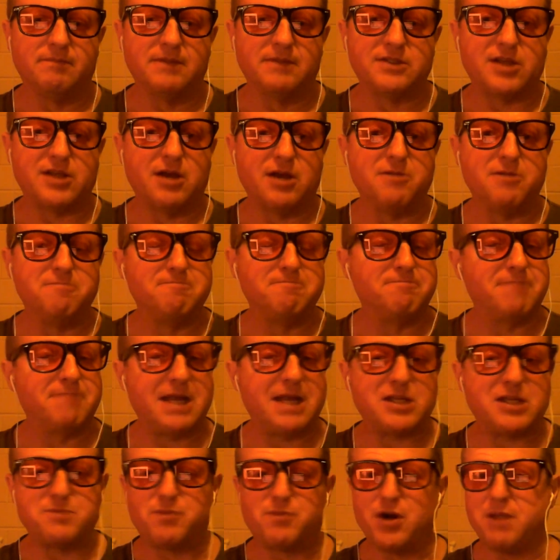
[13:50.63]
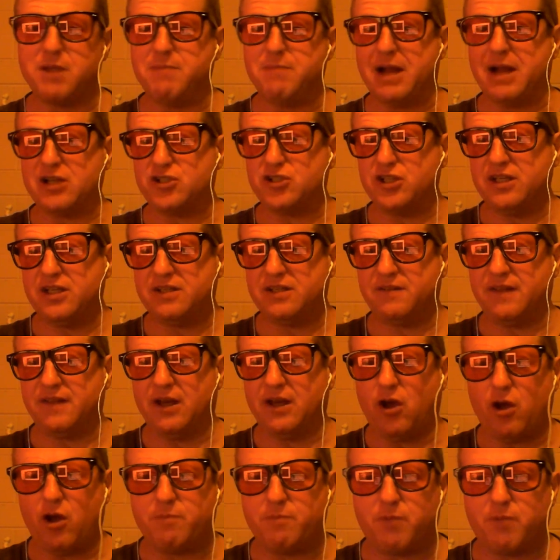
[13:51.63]
So that's pretty much it,
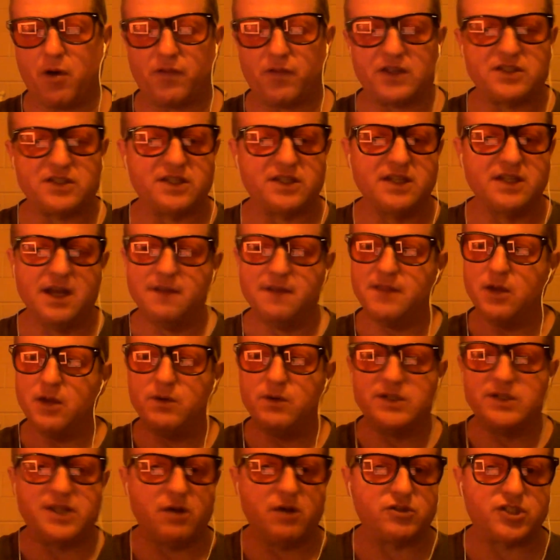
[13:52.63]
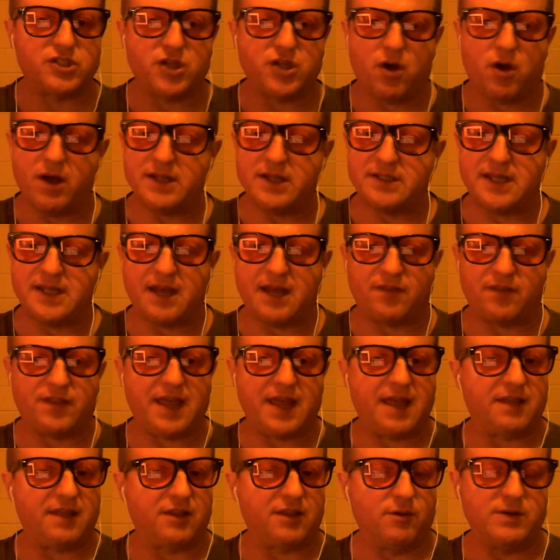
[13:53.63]
the hypothesis. There is no science out
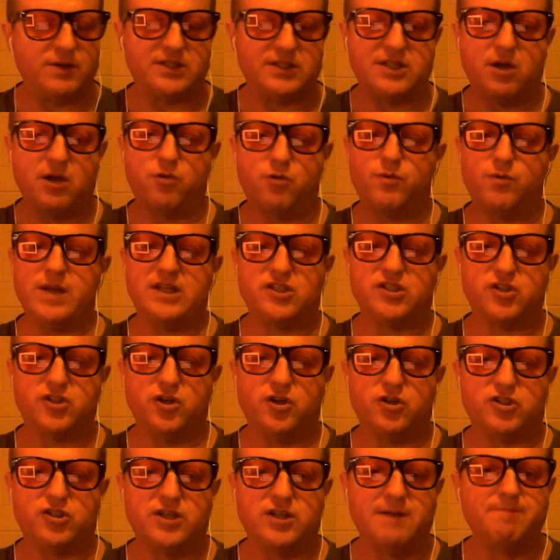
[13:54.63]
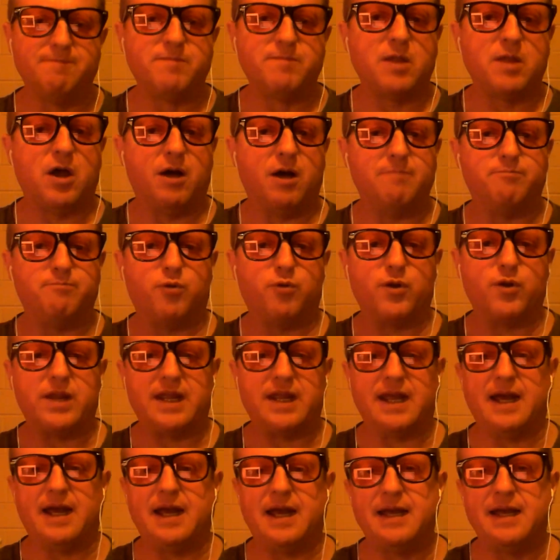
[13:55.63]
there, there is no research. I'm
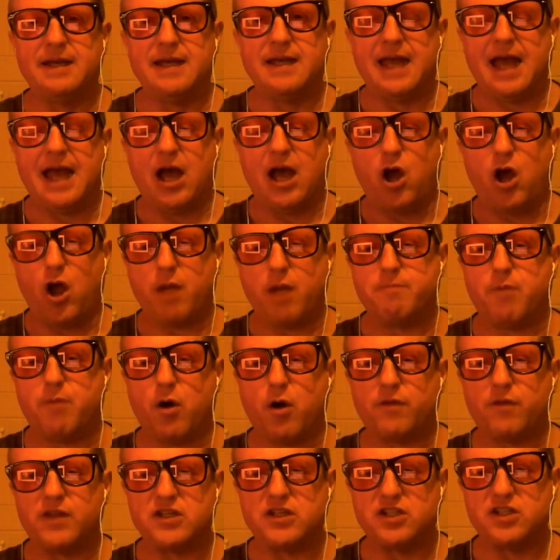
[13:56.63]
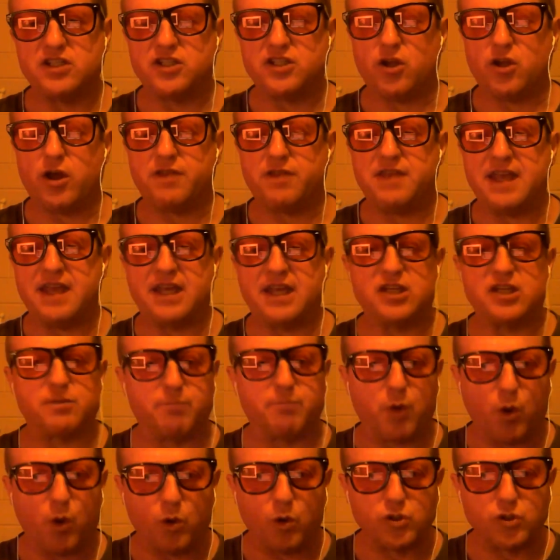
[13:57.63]
putting a, a hypothesis that I think is
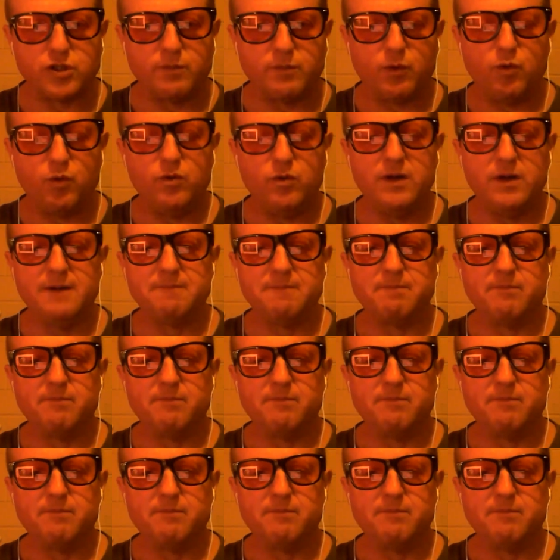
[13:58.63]
plausible.